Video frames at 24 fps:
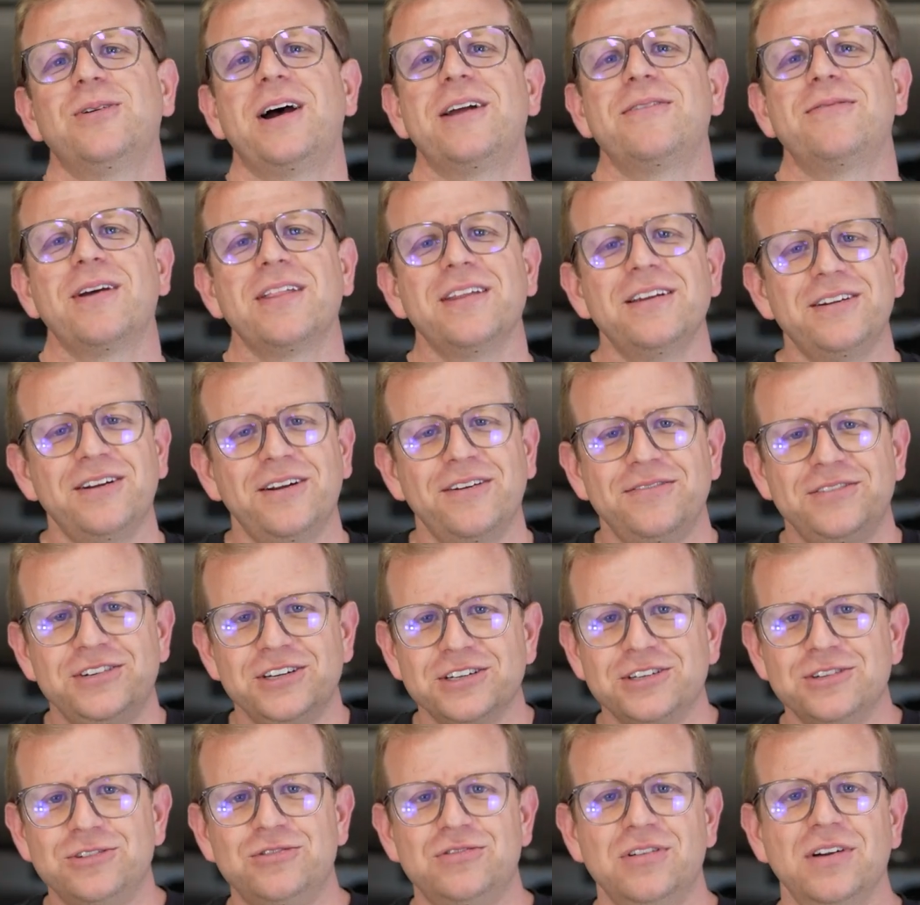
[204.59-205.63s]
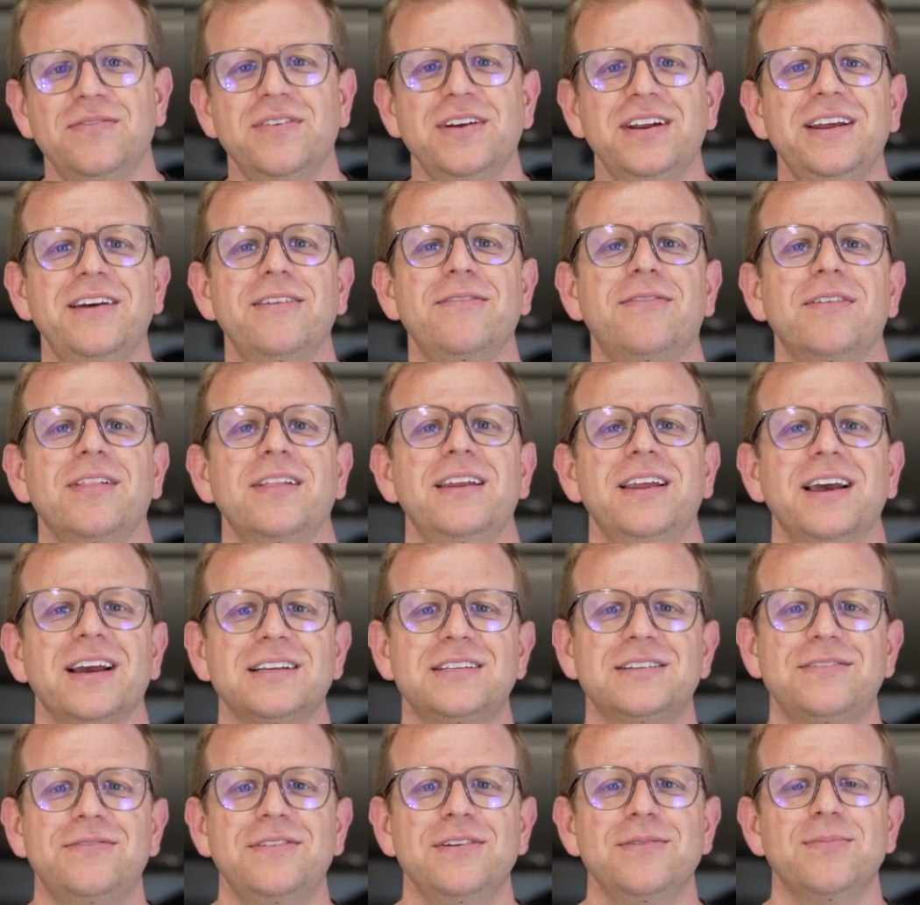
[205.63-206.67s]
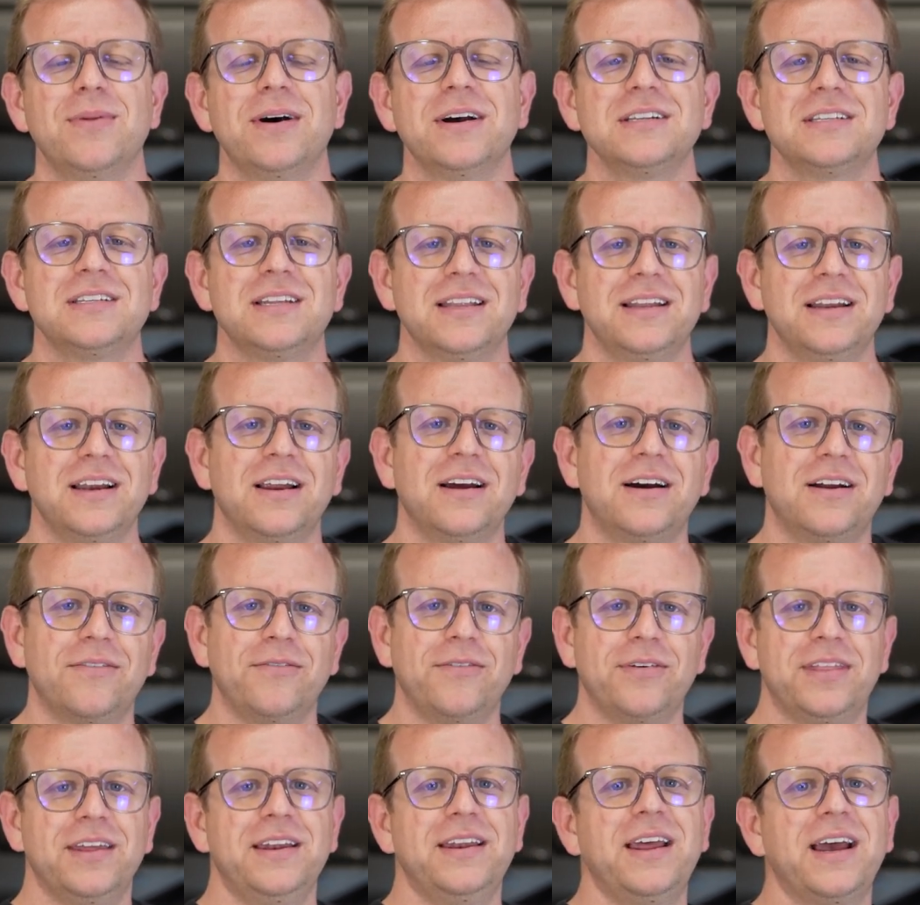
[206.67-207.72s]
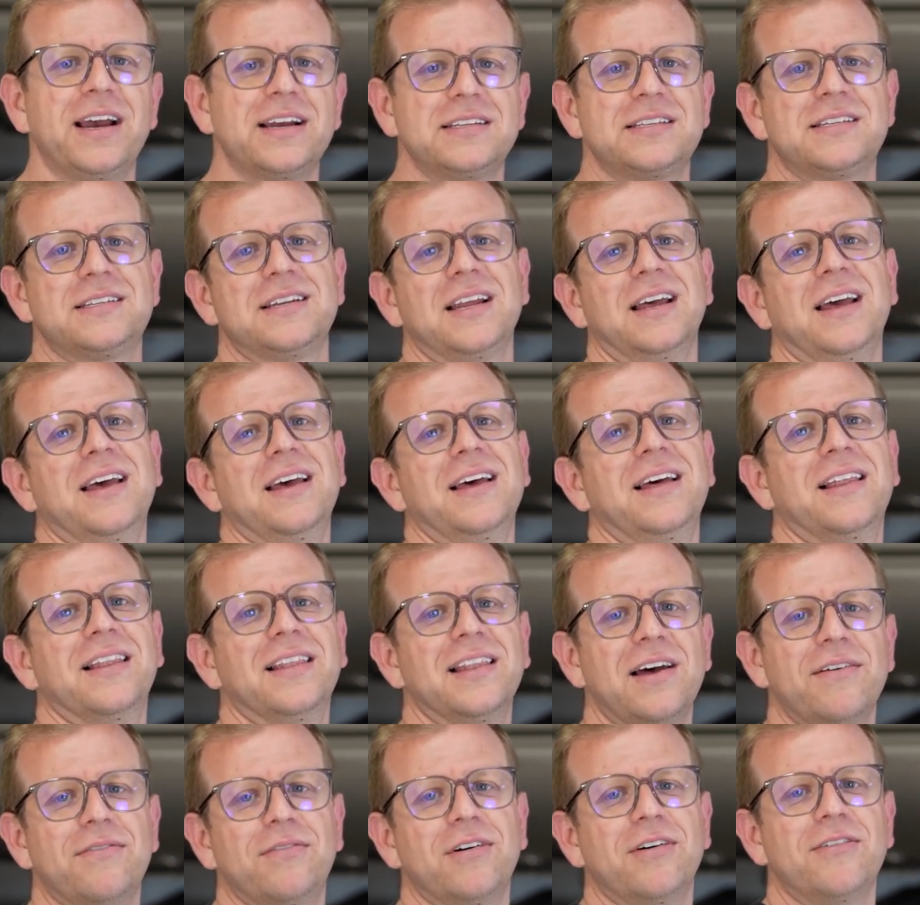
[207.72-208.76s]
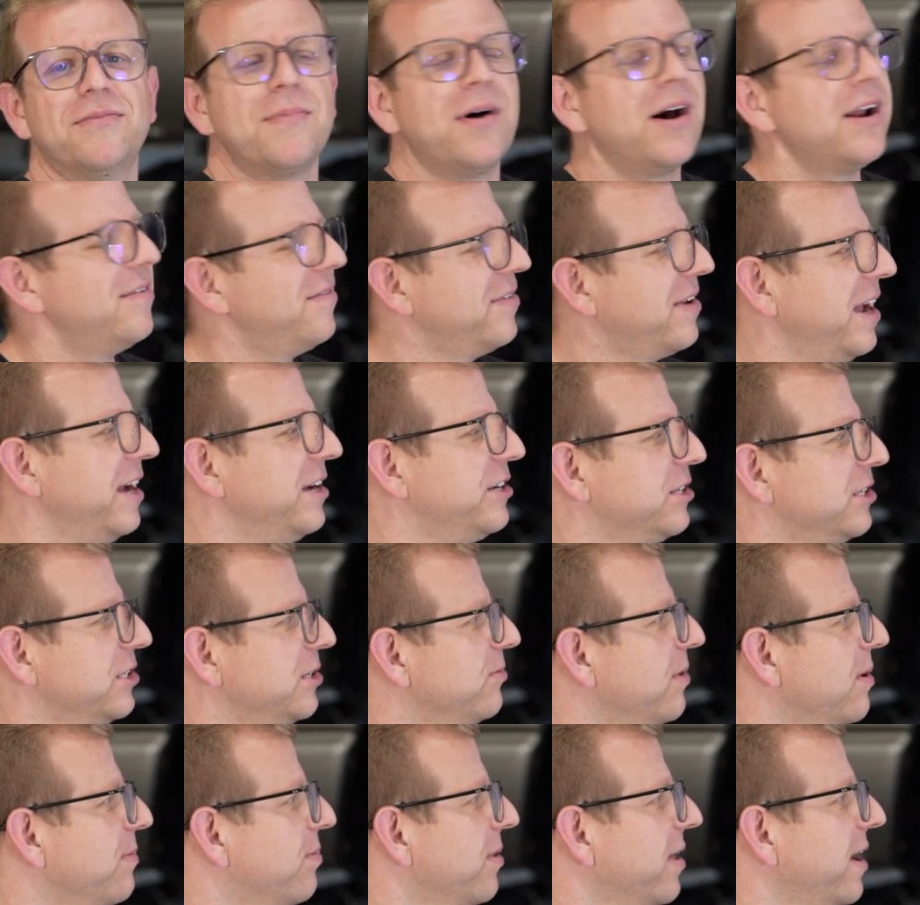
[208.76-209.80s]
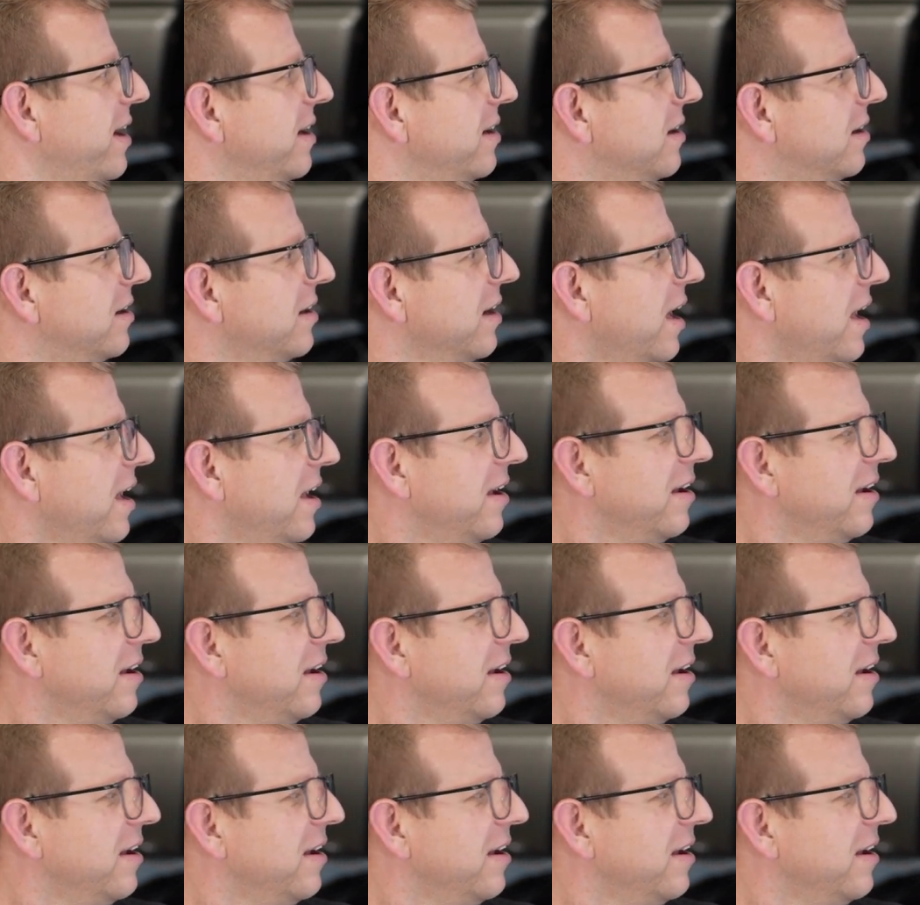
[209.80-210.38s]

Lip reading: I'd rather have just driven it for the next few months and then gone with the next level of modifications that we planned on.